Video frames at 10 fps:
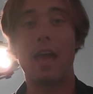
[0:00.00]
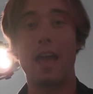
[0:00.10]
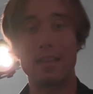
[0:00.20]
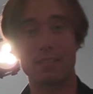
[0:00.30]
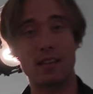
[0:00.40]

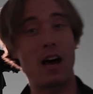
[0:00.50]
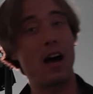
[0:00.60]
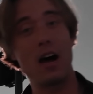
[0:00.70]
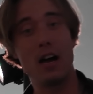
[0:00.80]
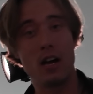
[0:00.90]
has
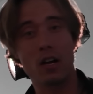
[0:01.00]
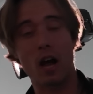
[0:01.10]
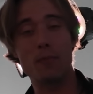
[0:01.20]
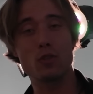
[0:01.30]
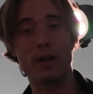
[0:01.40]
uh,
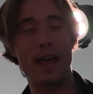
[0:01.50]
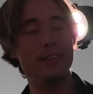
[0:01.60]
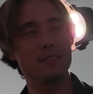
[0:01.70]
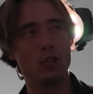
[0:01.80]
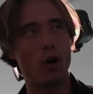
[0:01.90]
come to an
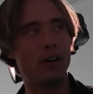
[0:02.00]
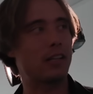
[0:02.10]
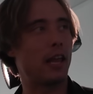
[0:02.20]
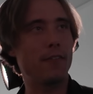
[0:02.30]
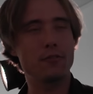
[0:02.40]
end.
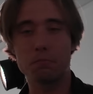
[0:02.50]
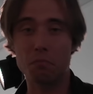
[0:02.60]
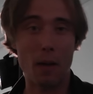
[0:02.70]
Novak left.